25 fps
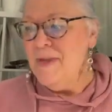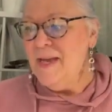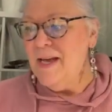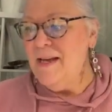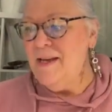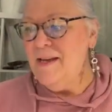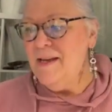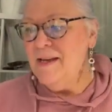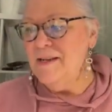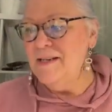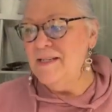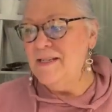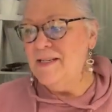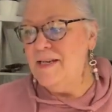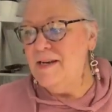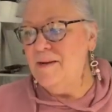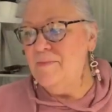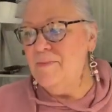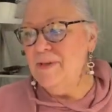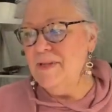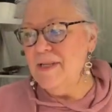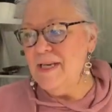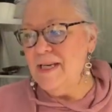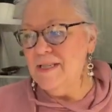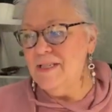And
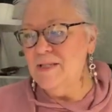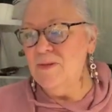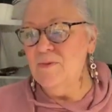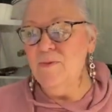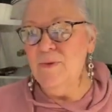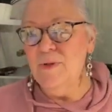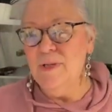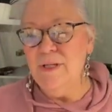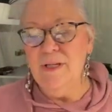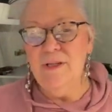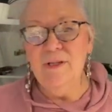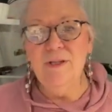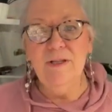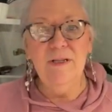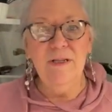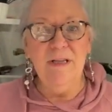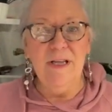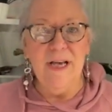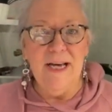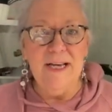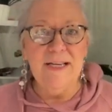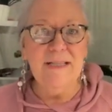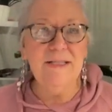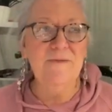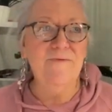but that's a really good
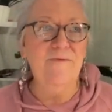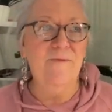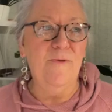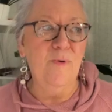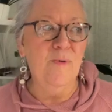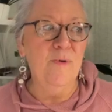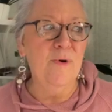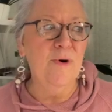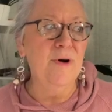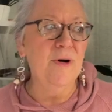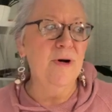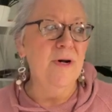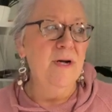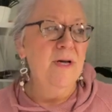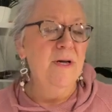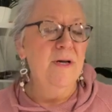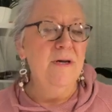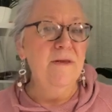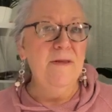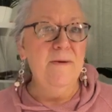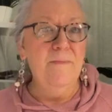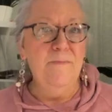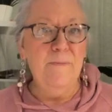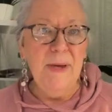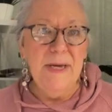class for
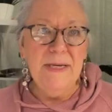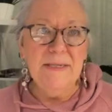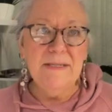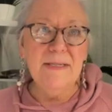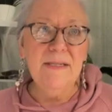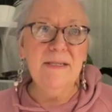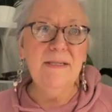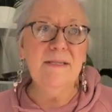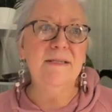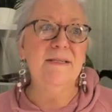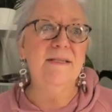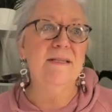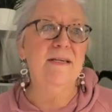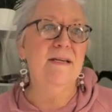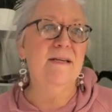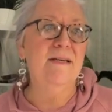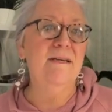the basics,